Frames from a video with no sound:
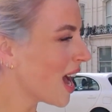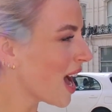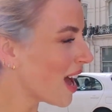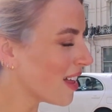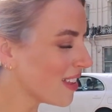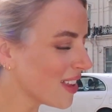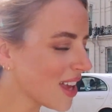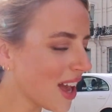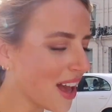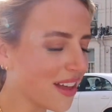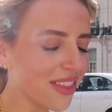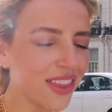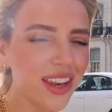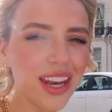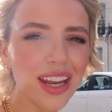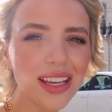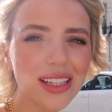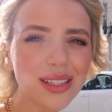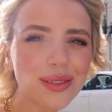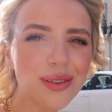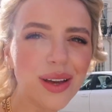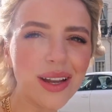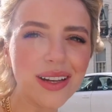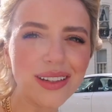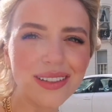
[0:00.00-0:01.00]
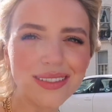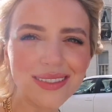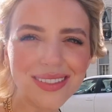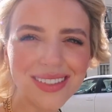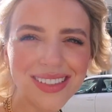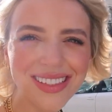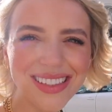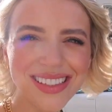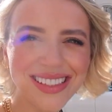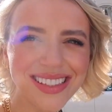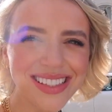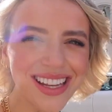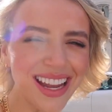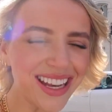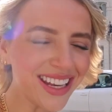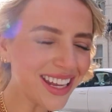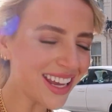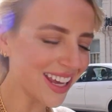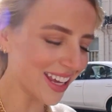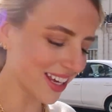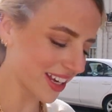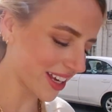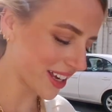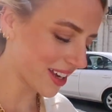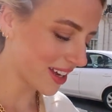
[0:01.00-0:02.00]
And yeah, and the next one,
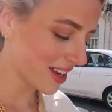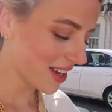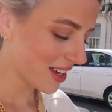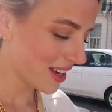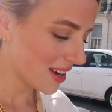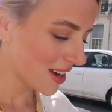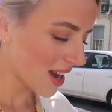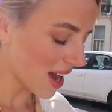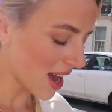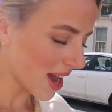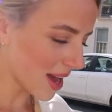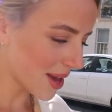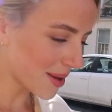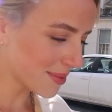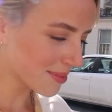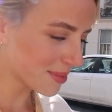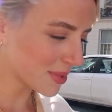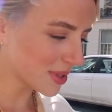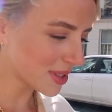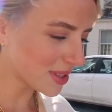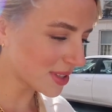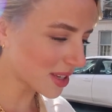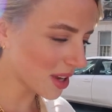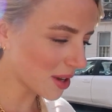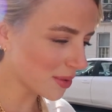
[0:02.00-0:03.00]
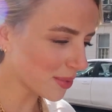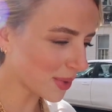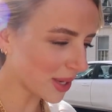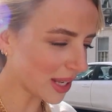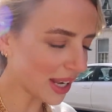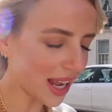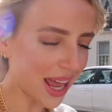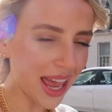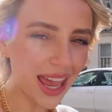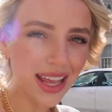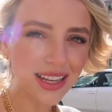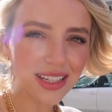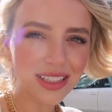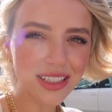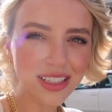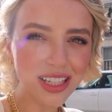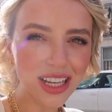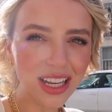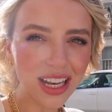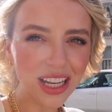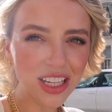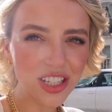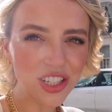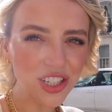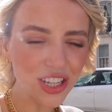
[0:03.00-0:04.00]
stunning. So we're gonna head
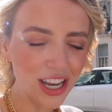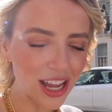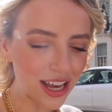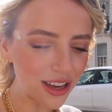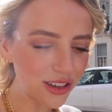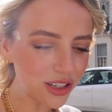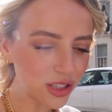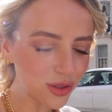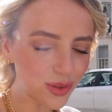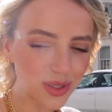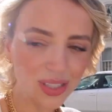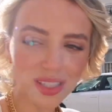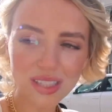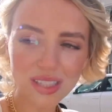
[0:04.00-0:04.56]
to lunch now because